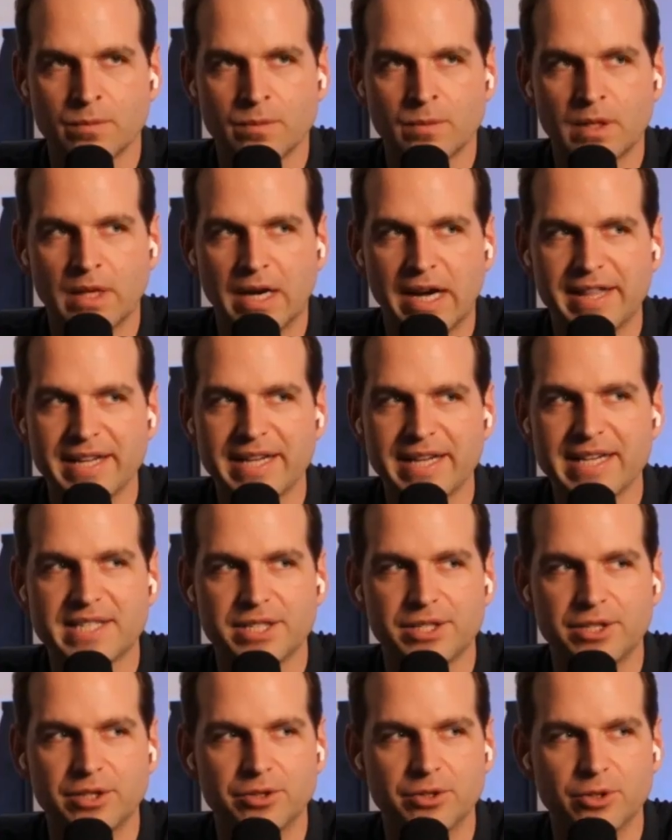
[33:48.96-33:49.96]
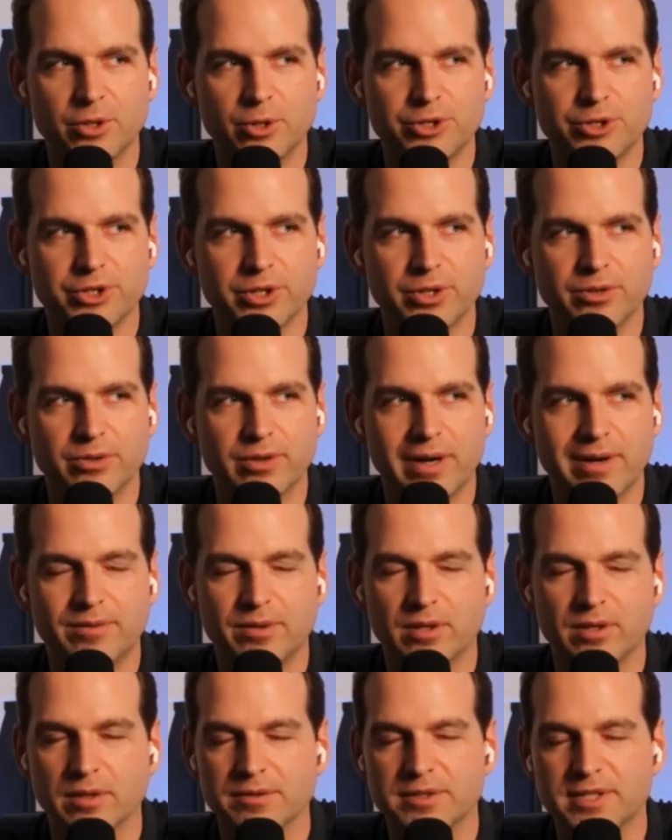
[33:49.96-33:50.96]
I think it's a delusional
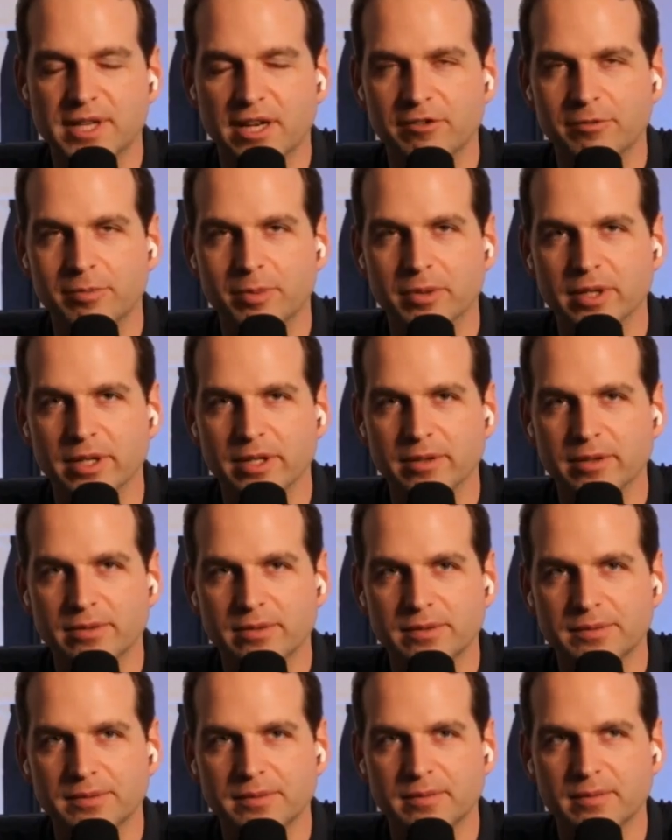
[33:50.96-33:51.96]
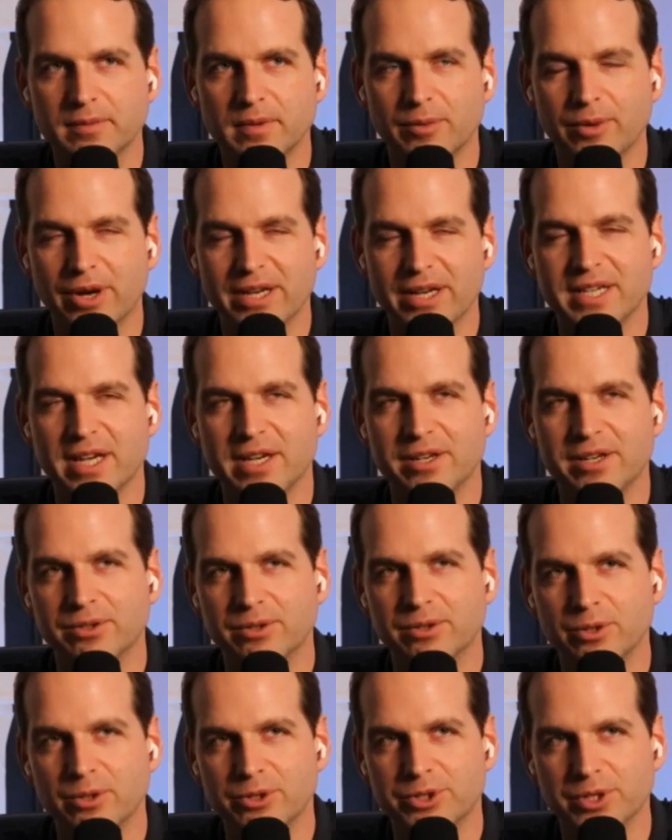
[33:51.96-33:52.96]
level of self-belief. And when I say
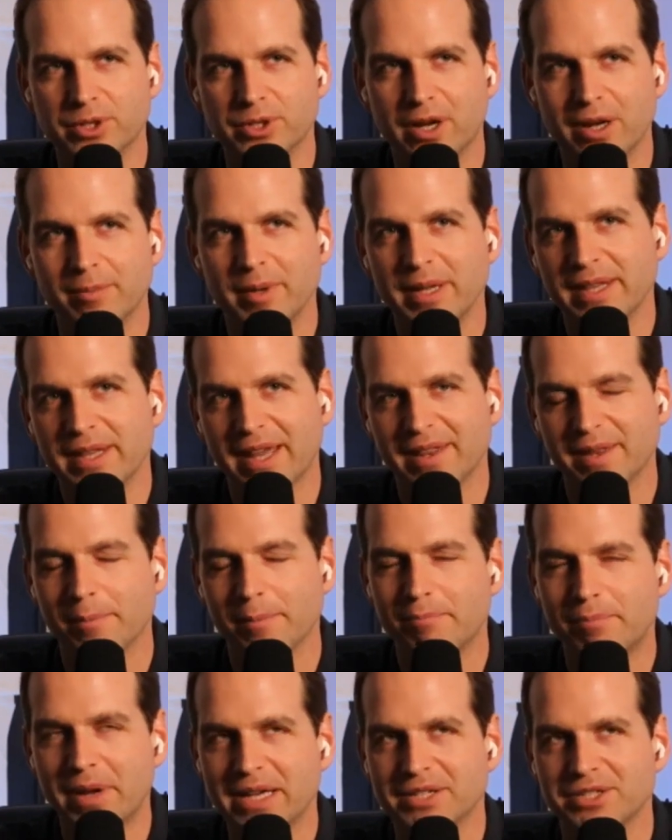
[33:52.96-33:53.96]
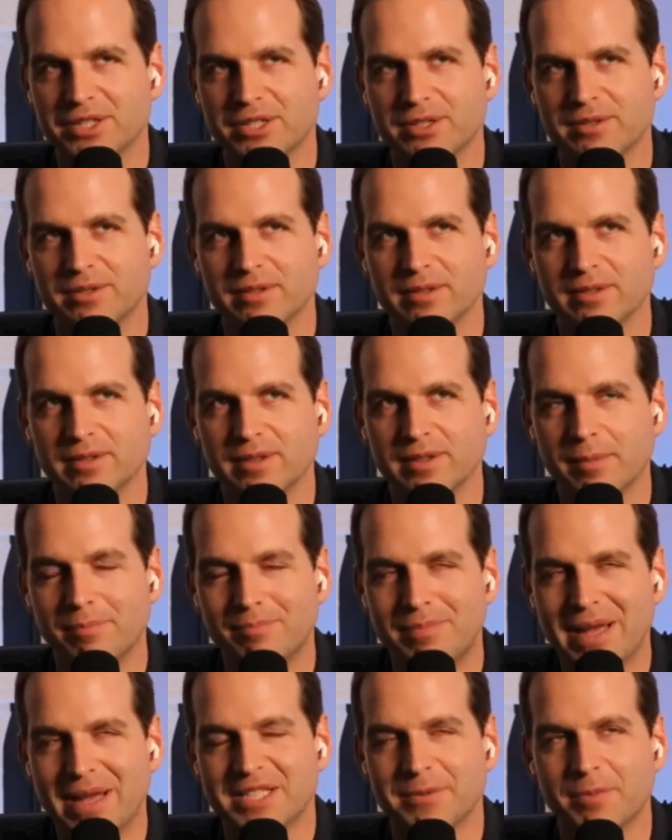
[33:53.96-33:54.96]
delusional, I mean that in the
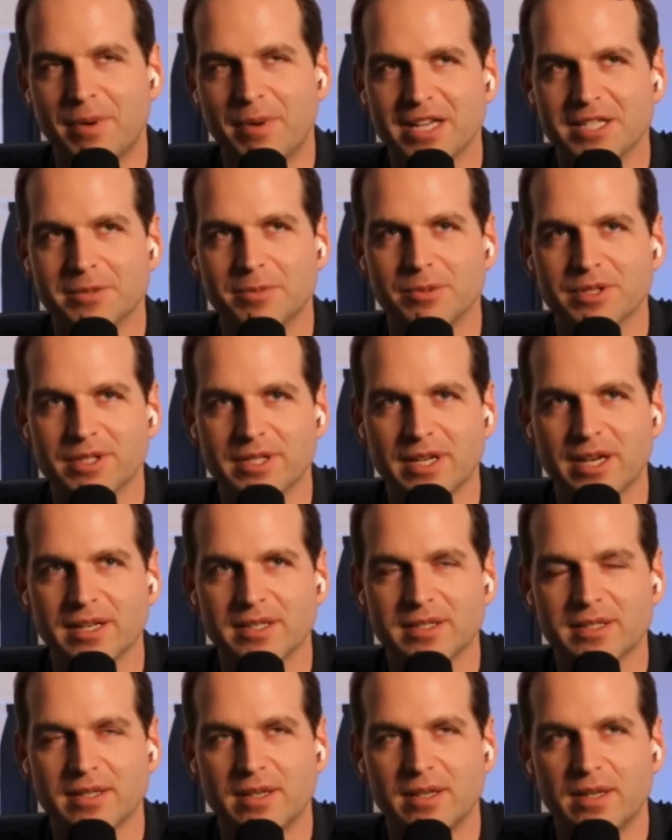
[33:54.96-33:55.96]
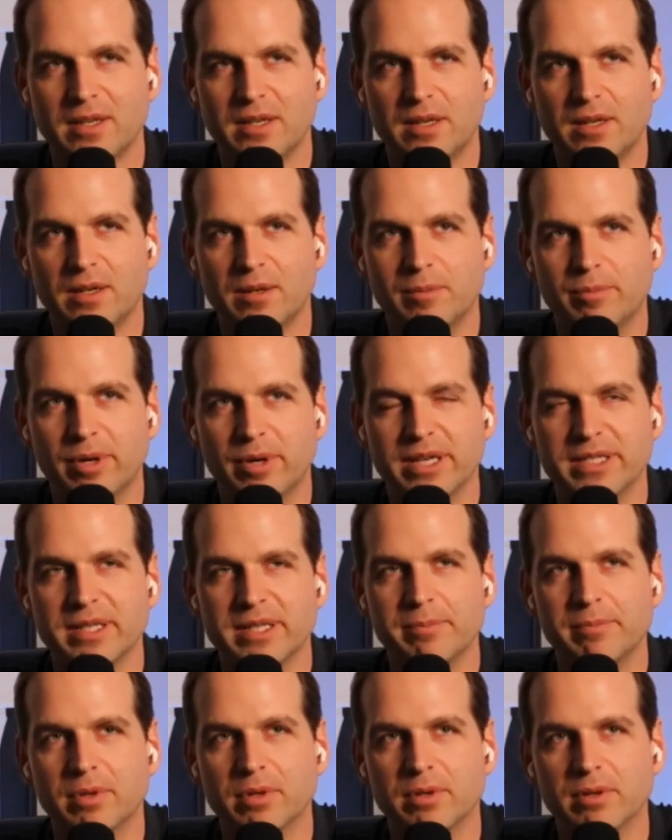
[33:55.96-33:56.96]
best possible sense. But
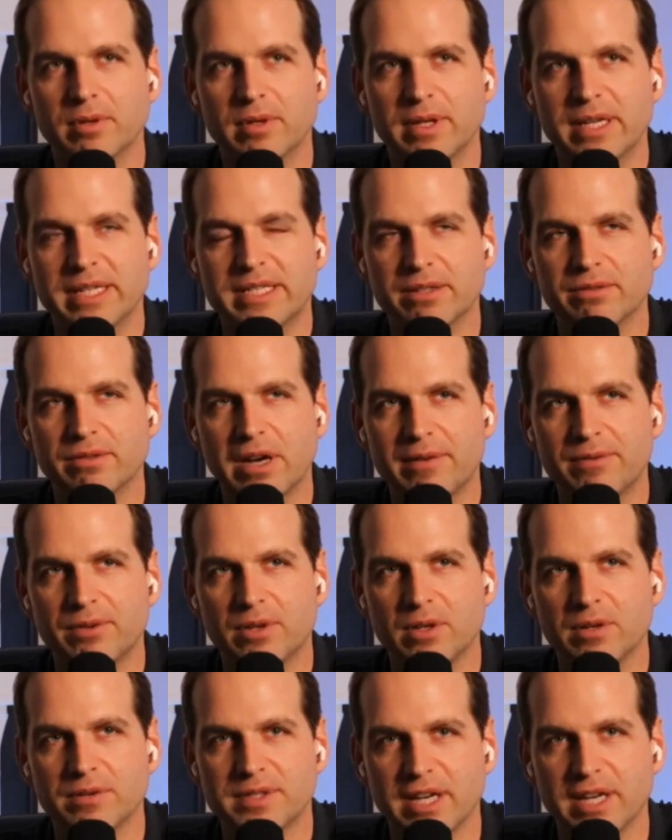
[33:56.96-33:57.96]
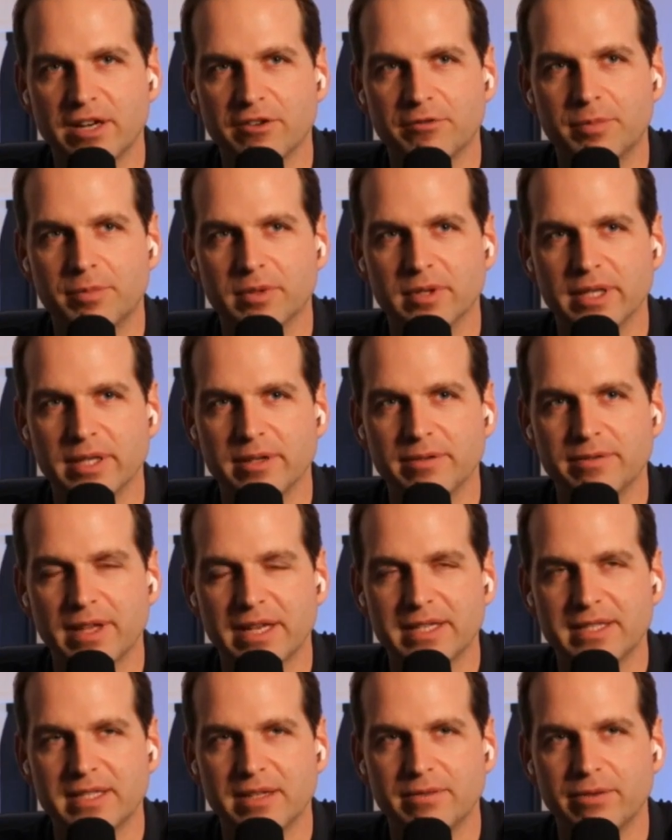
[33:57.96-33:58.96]
it's a level of self-belief
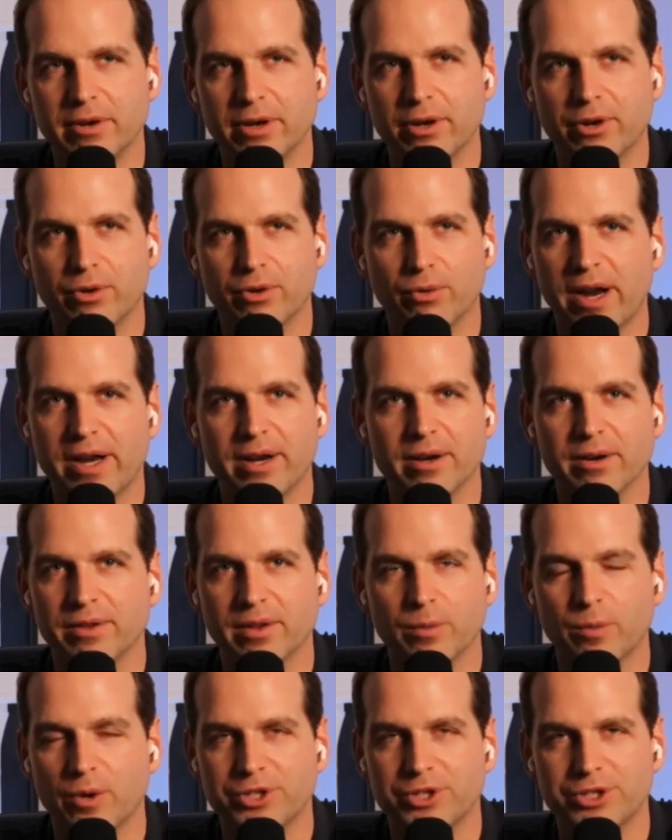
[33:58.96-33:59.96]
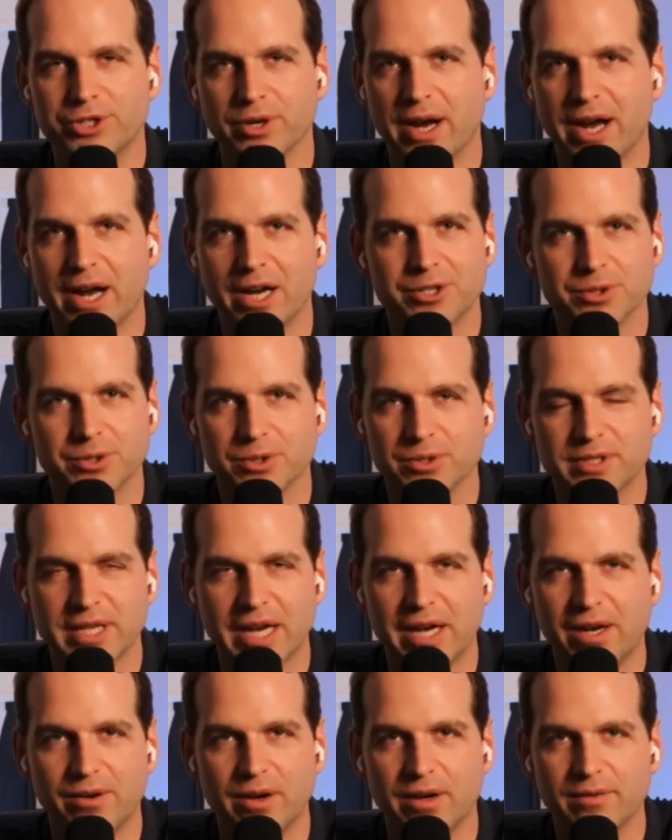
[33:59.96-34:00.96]
that's even greater than what your actual
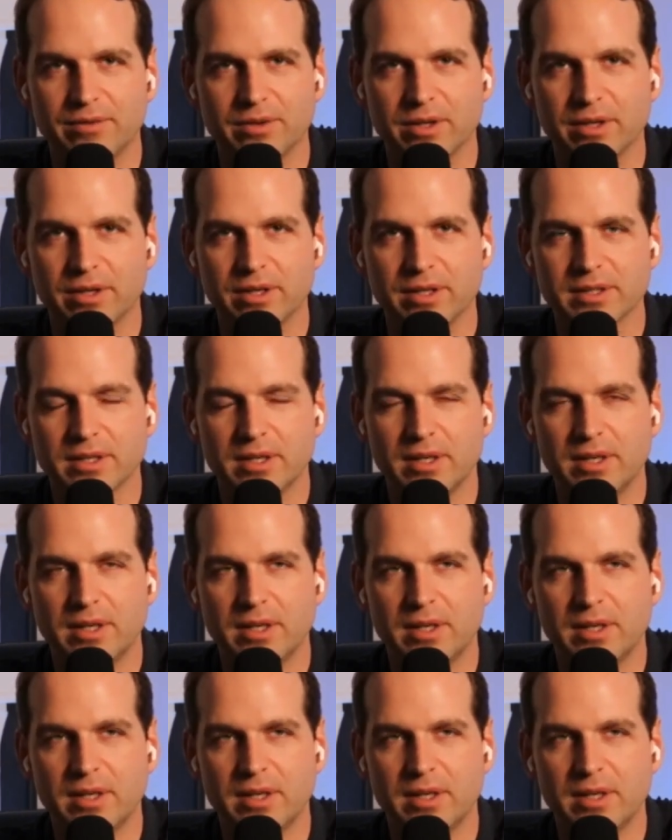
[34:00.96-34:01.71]
talent level is.